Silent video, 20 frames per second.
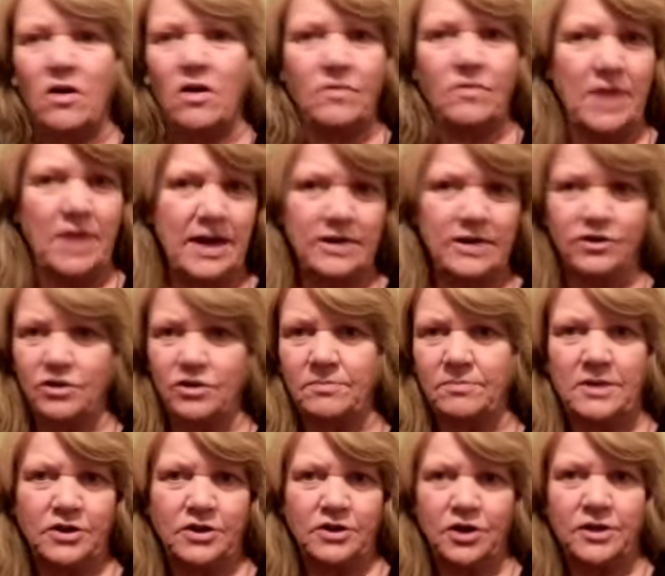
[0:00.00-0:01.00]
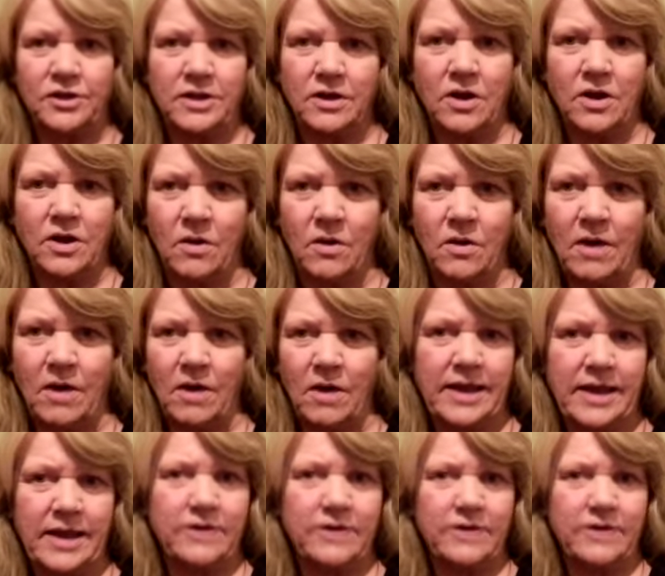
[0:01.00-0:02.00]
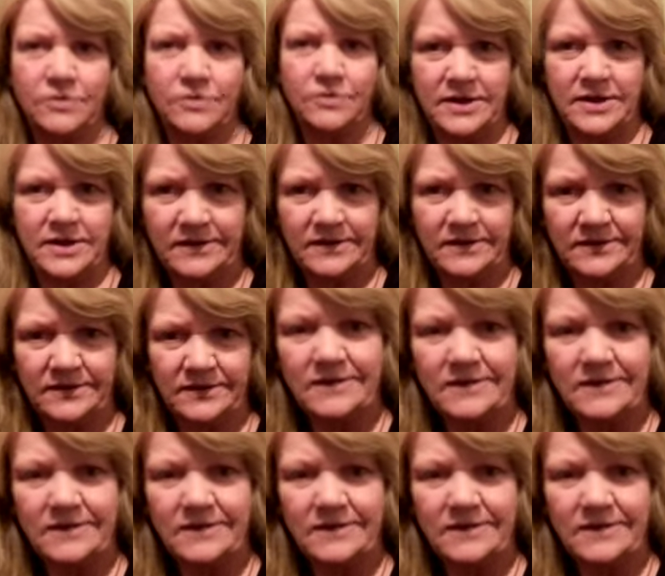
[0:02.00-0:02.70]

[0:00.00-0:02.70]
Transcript: already too much on the go. I can't do this.